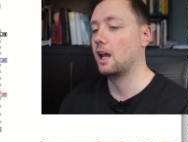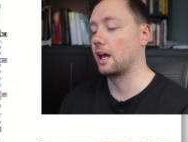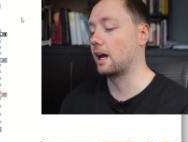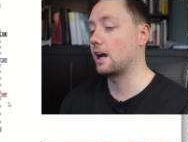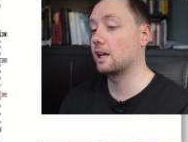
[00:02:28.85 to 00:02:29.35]

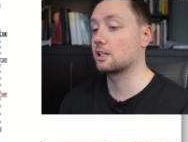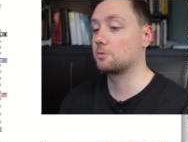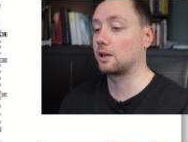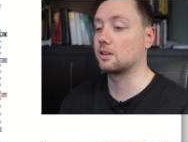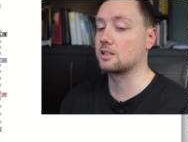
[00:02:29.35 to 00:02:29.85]
and I
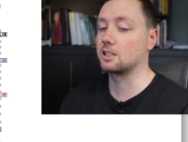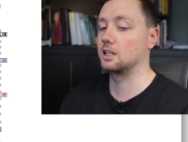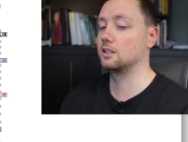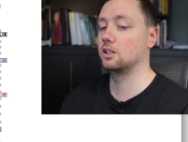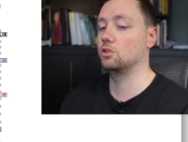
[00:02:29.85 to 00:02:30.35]
expect this to
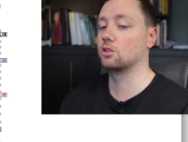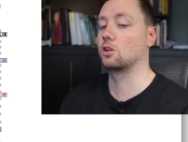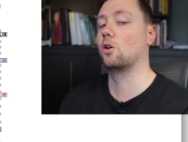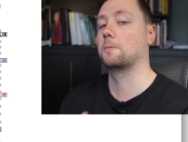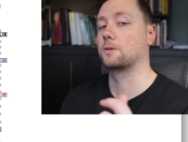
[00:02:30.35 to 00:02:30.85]
continue to
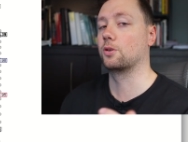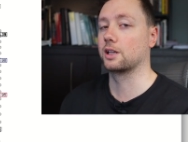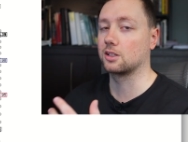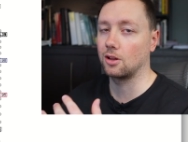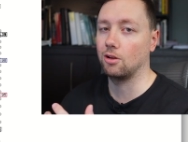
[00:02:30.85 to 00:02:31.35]
go up
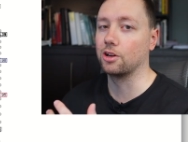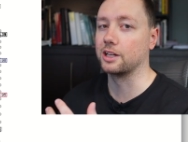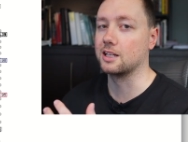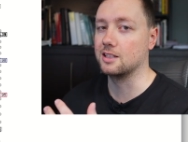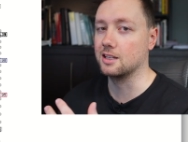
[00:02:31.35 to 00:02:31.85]
going into the holiday